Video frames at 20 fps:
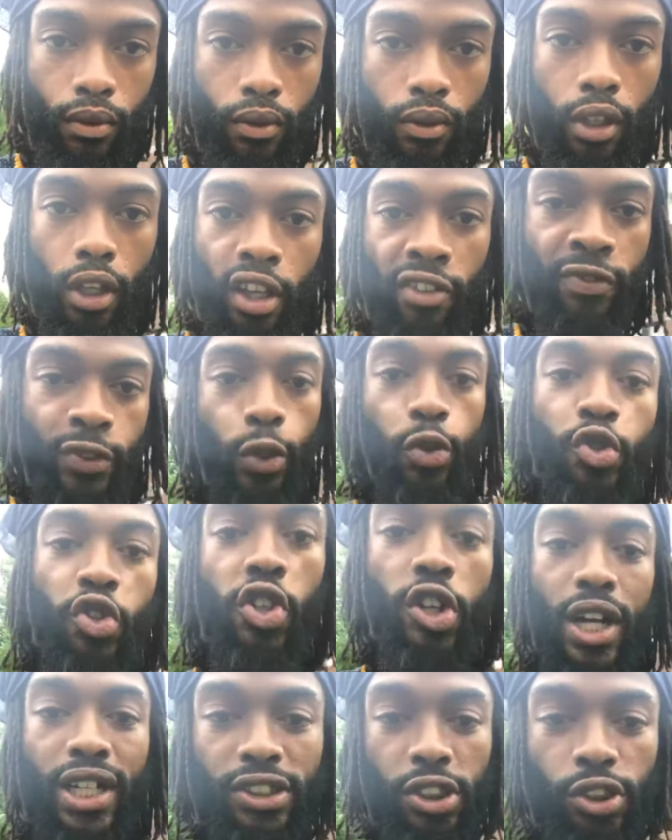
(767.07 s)
If you
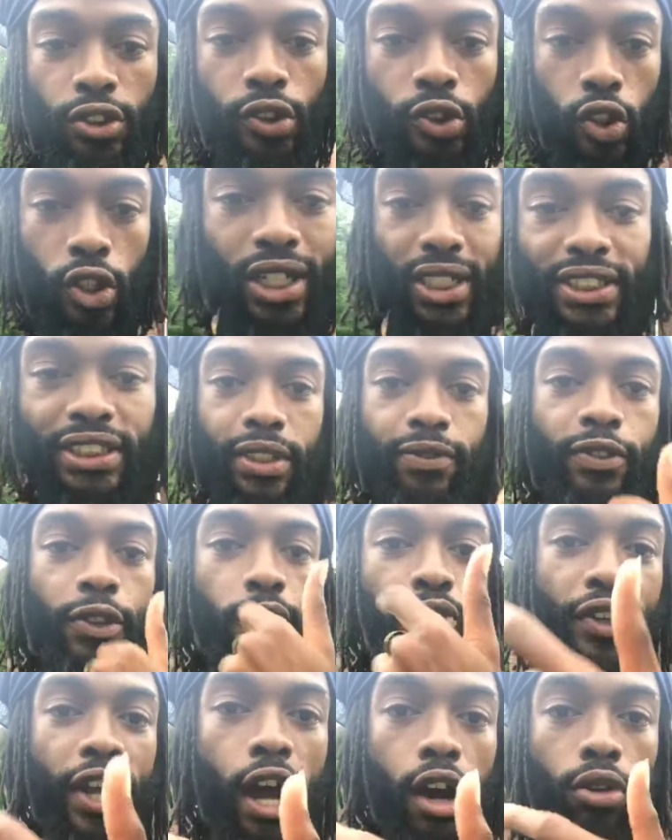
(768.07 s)
trust, you trust. If you
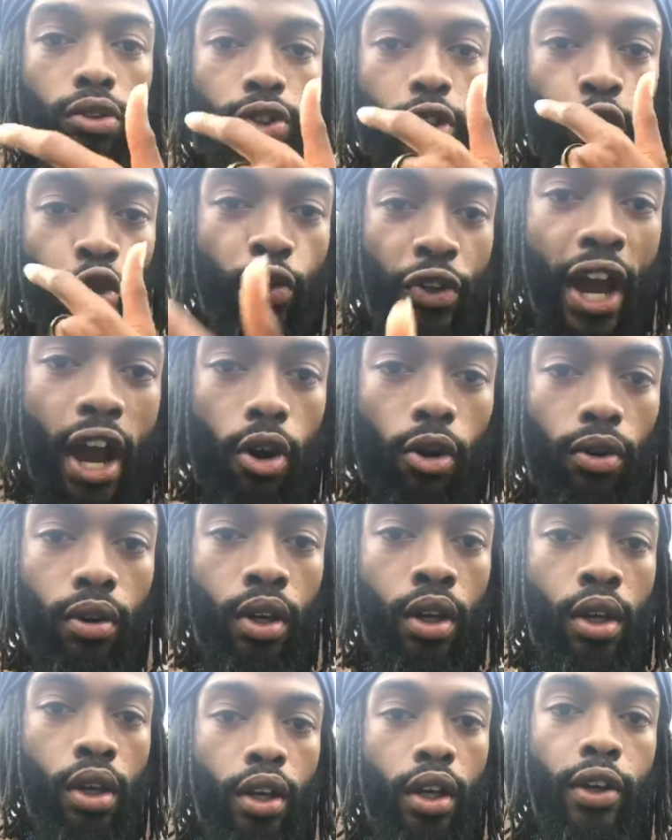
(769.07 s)
doubt, you doubt.
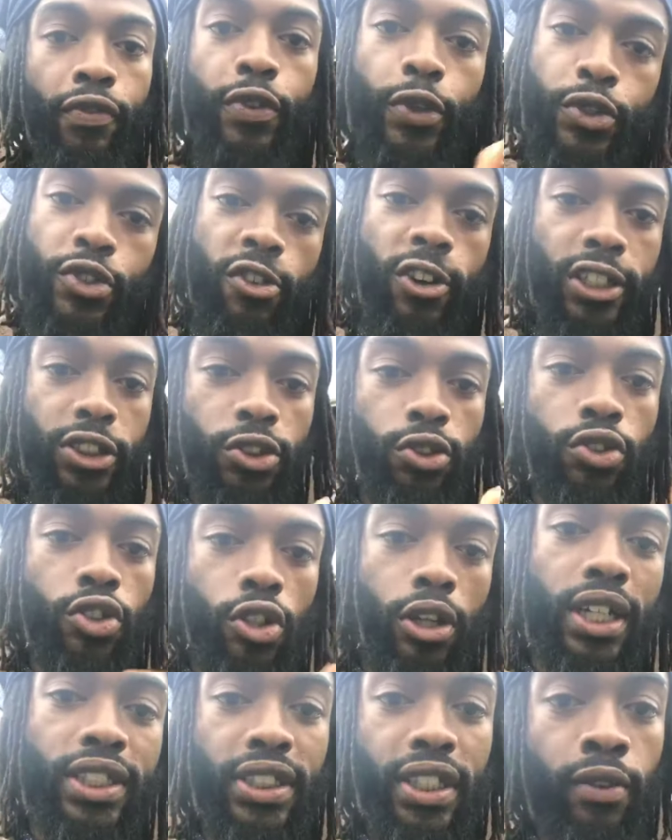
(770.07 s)
If you trust, you
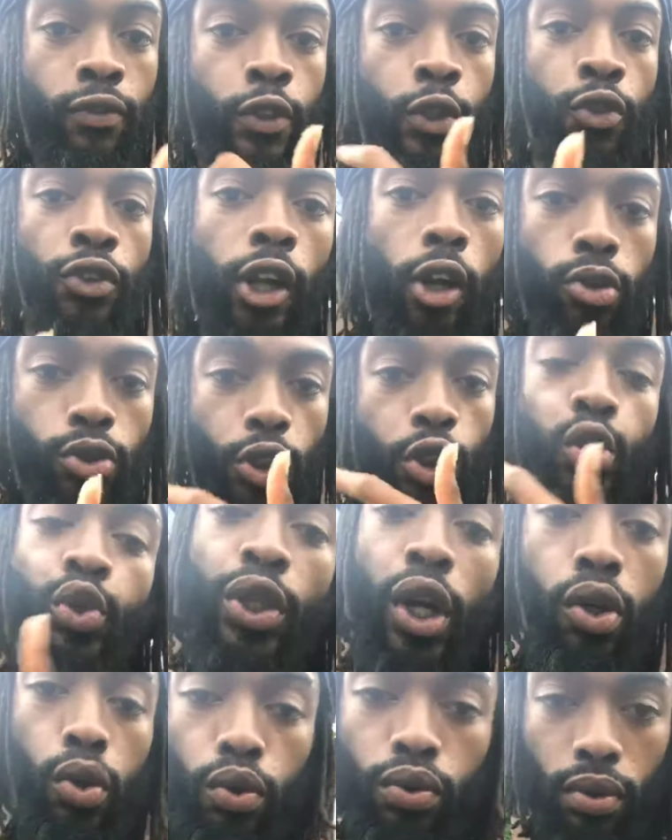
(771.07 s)
trust. If you don't, you
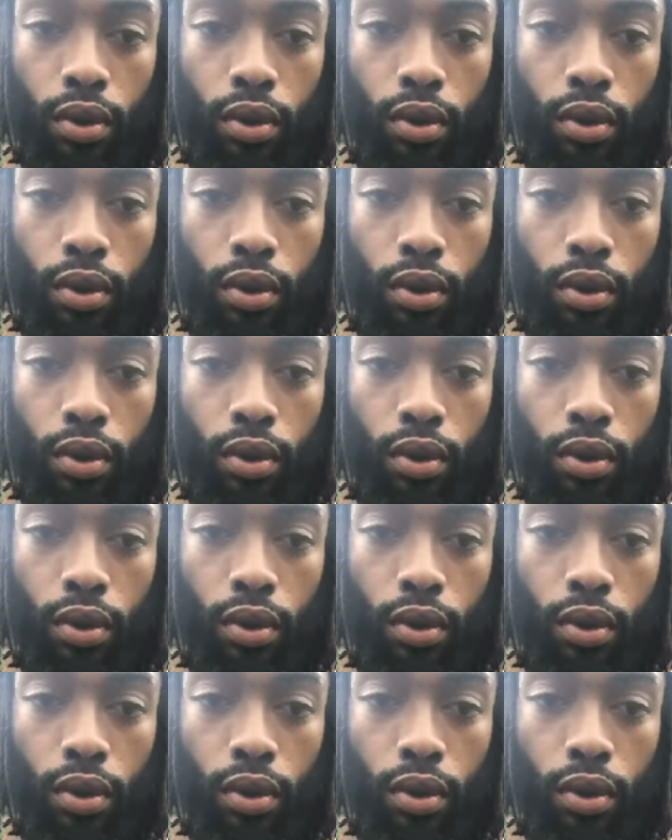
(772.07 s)
don't.